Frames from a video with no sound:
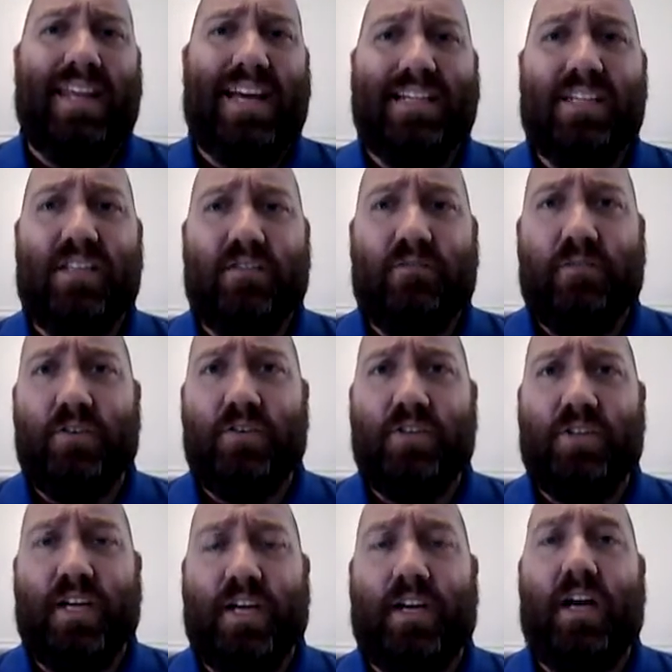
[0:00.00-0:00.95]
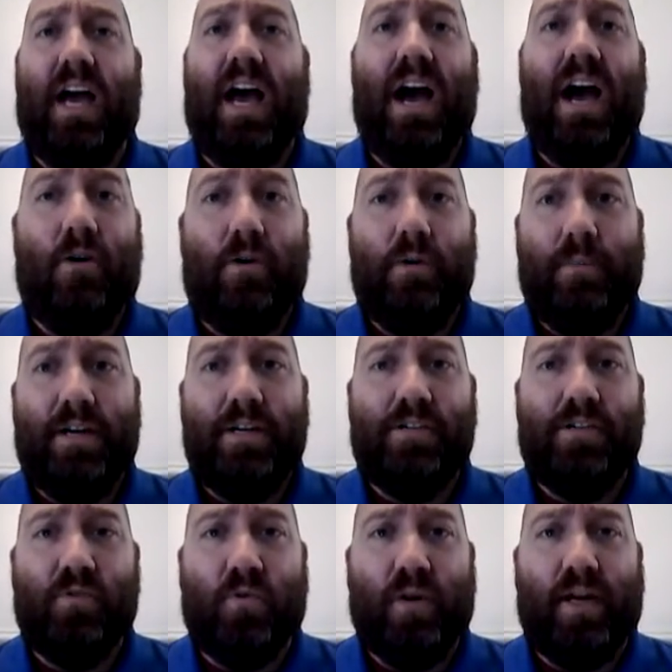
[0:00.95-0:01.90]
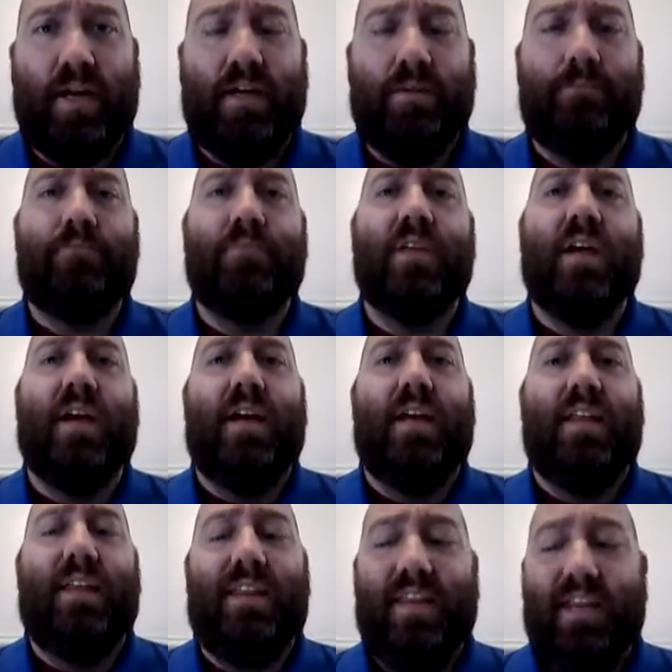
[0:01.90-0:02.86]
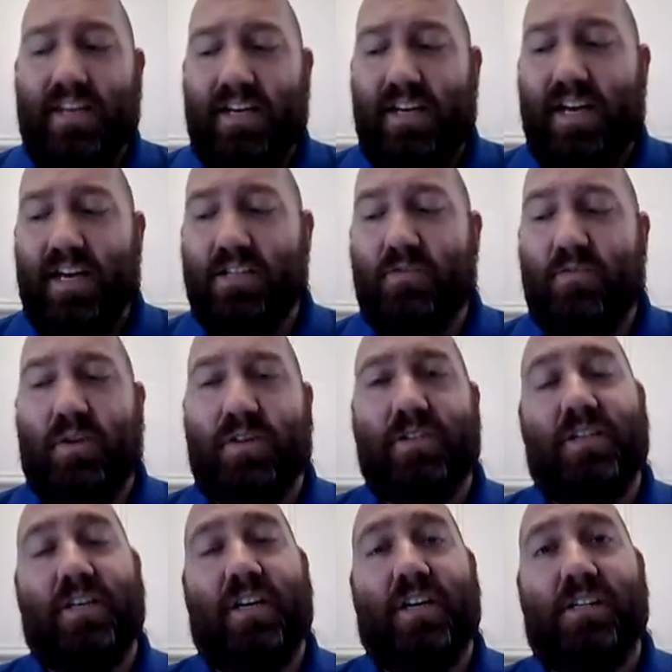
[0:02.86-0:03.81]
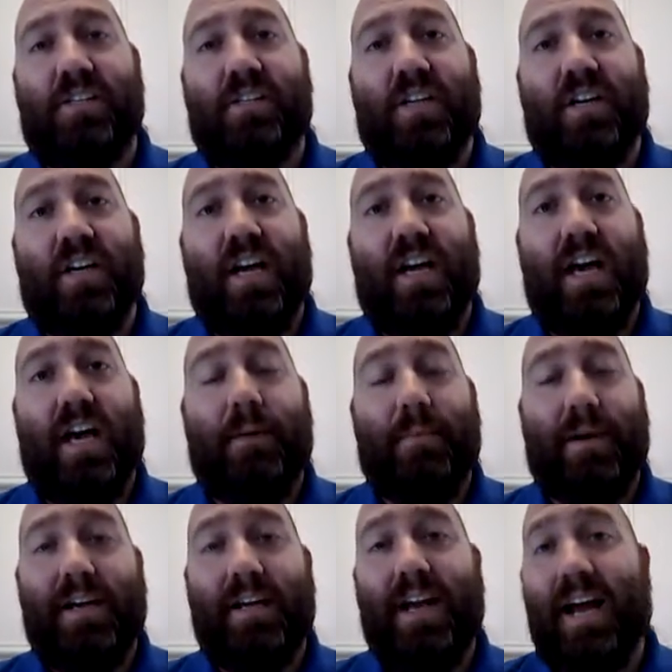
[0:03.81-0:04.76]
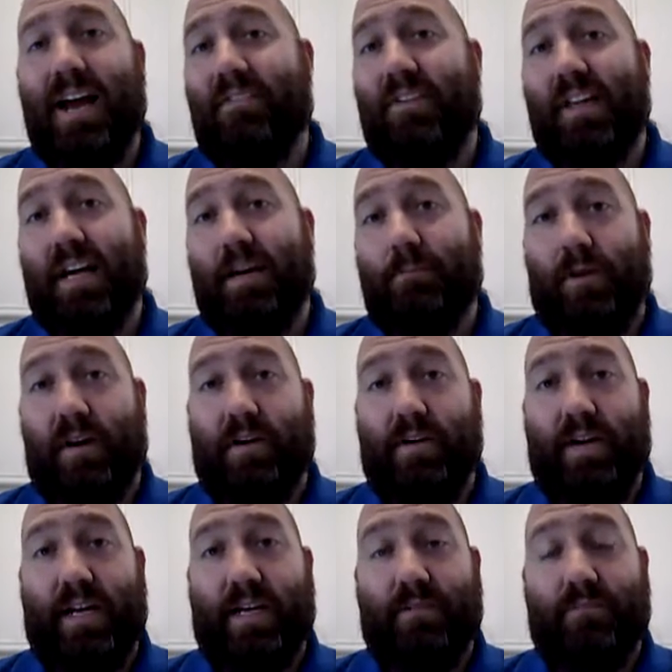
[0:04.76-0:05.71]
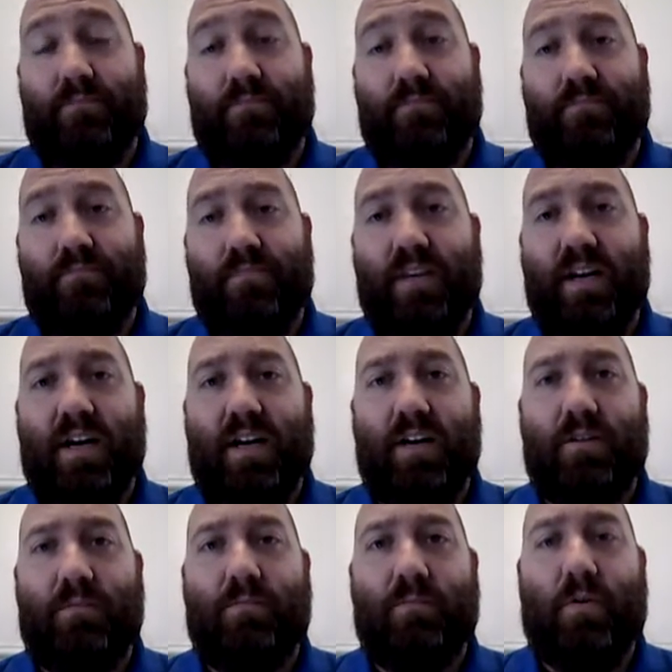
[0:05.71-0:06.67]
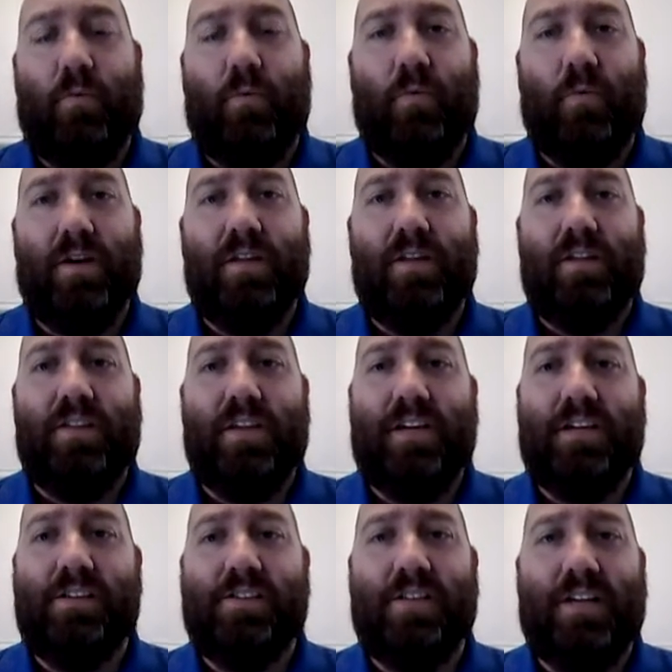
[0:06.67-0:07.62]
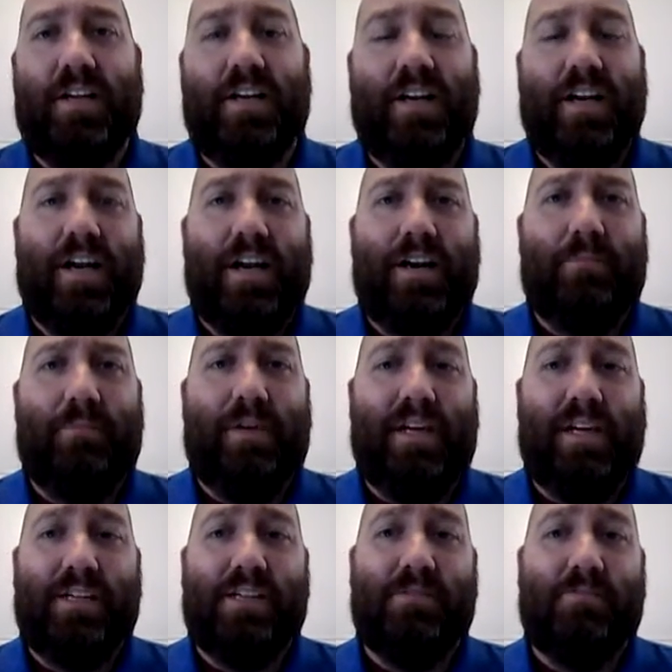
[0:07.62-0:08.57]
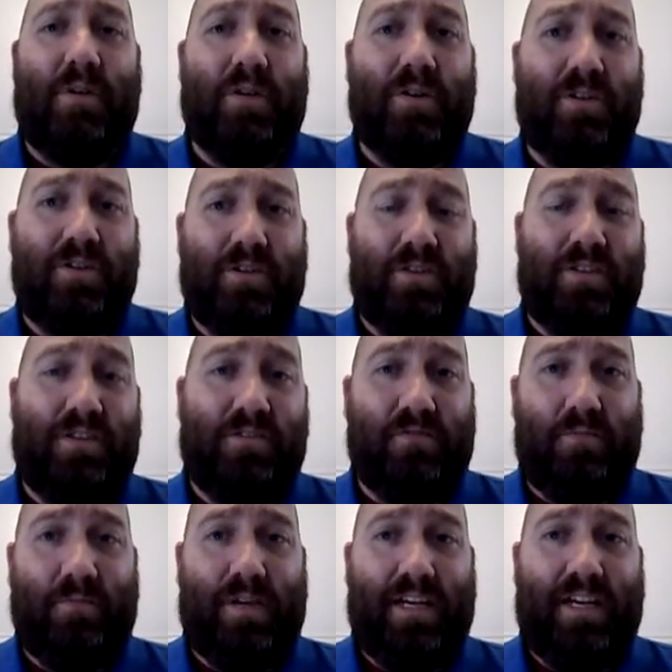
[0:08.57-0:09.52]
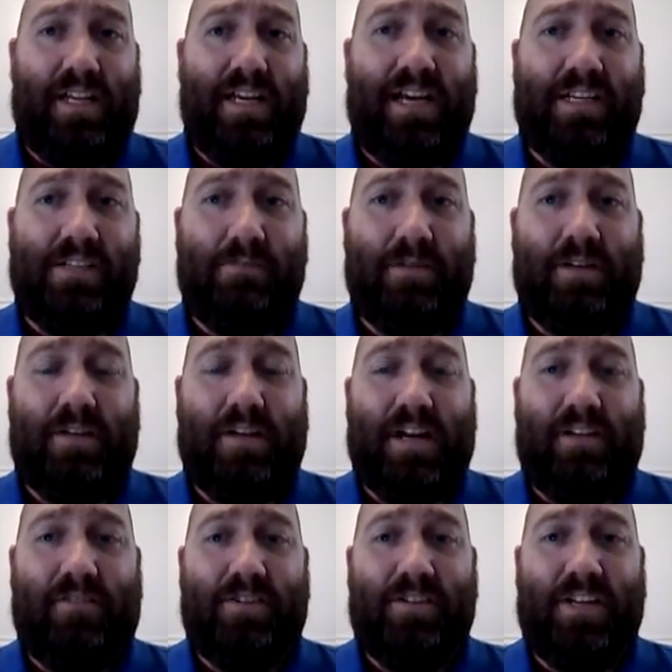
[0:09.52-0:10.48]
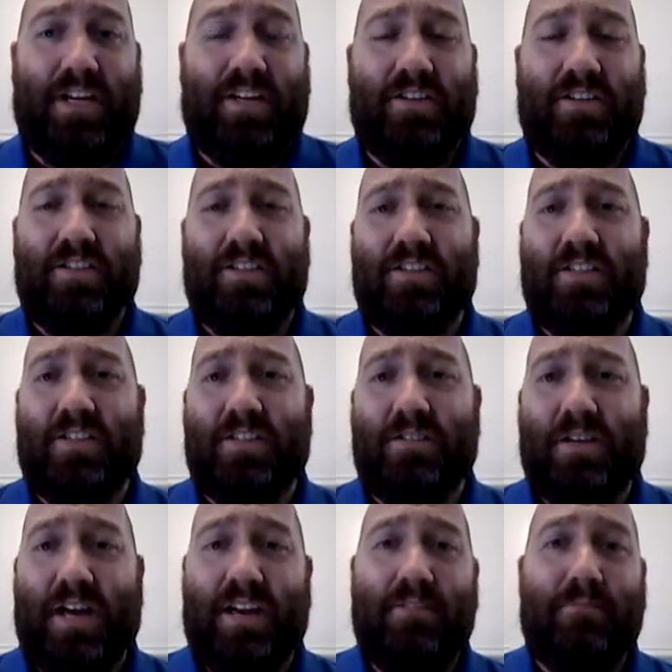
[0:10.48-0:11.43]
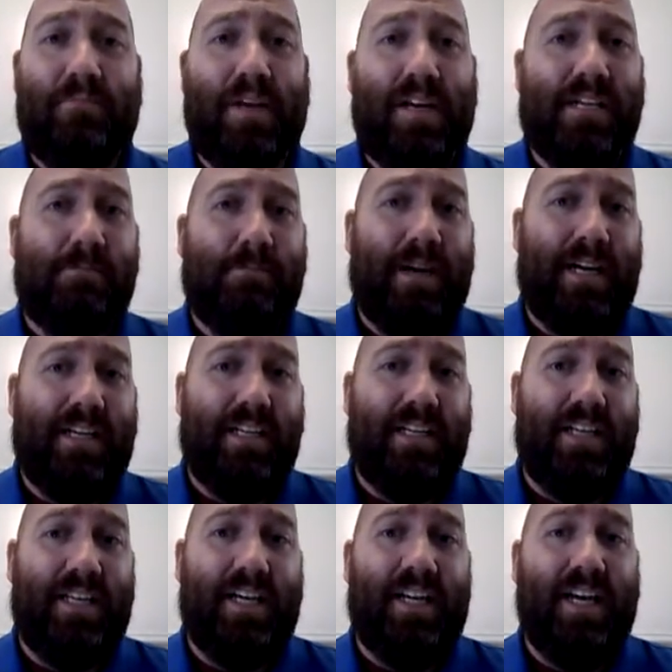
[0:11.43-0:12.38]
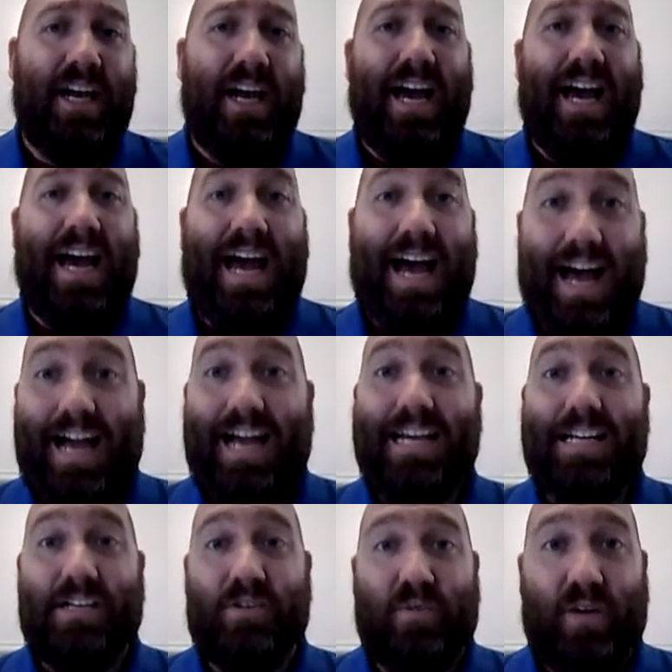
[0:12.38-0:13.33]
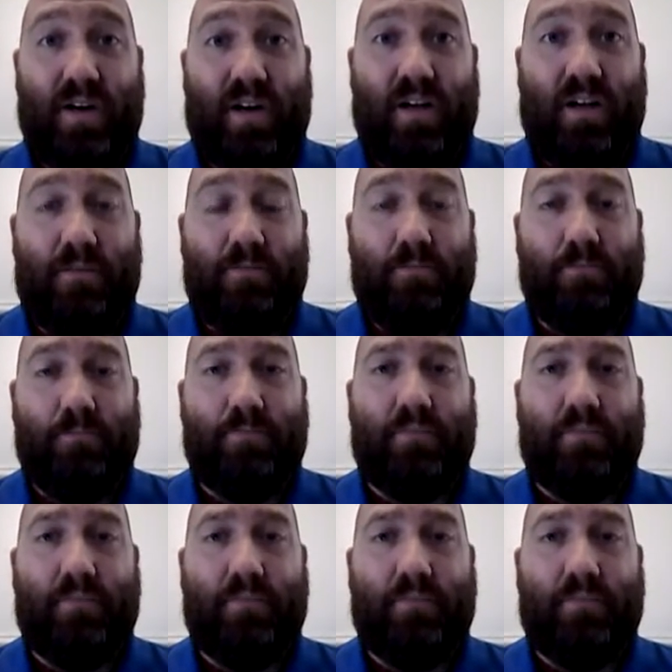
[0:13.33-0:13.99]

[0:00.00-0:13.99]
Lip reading: that's the first thing. How am I storing it? Then the next question is, am I going to have a librarian? One of the things that being in smaller churches for me that has been kind of a challenge is it's kind of been expected that I do it all.